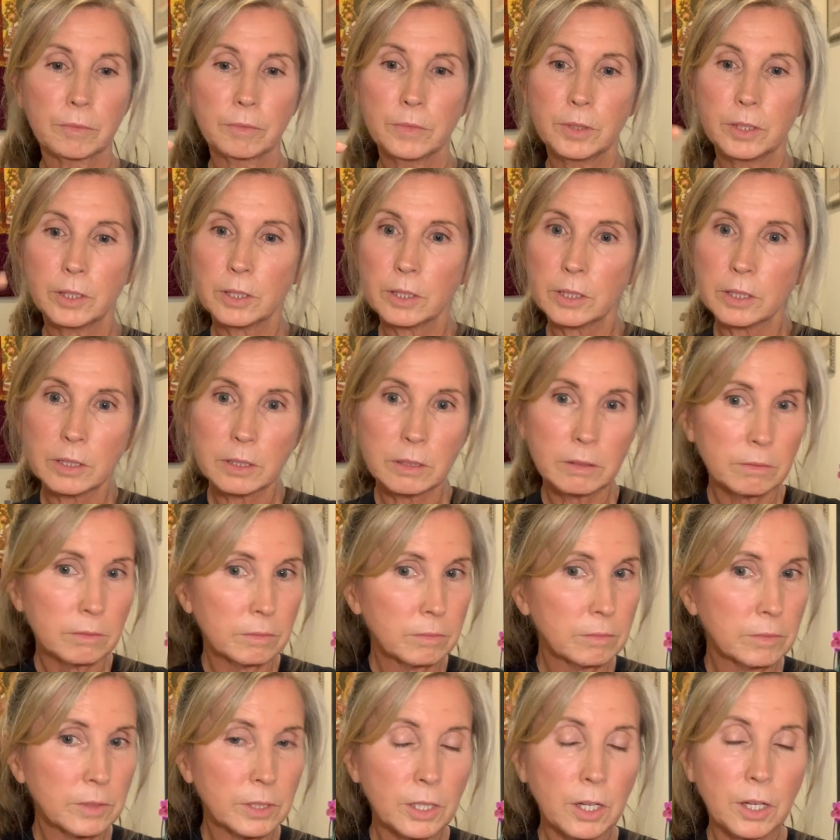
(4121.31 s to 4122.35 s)
It's
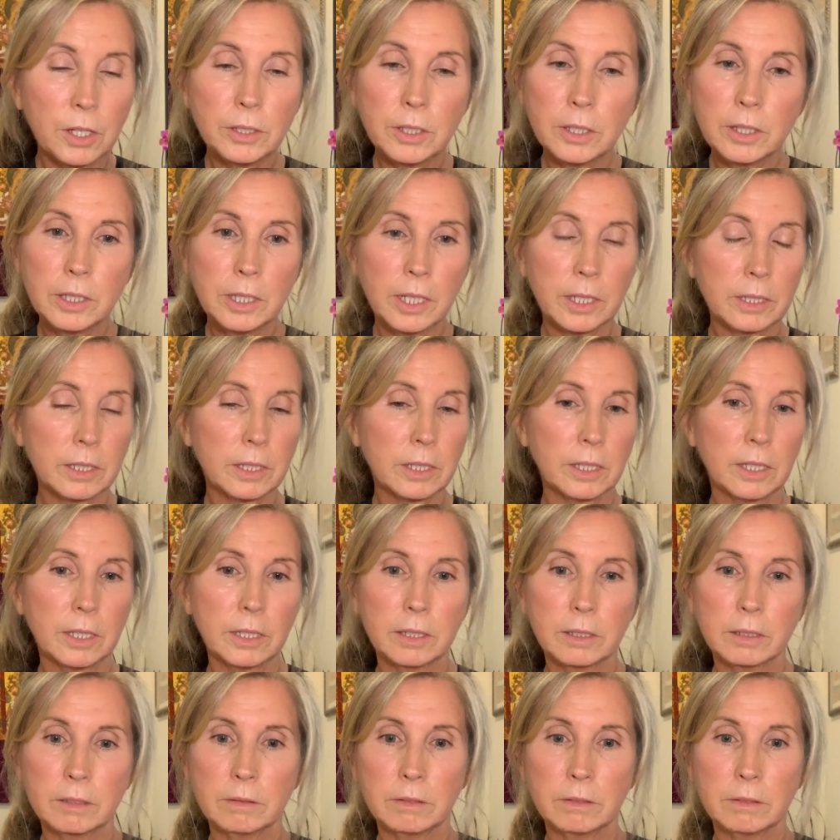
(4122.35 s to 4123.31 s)
on to the next thing.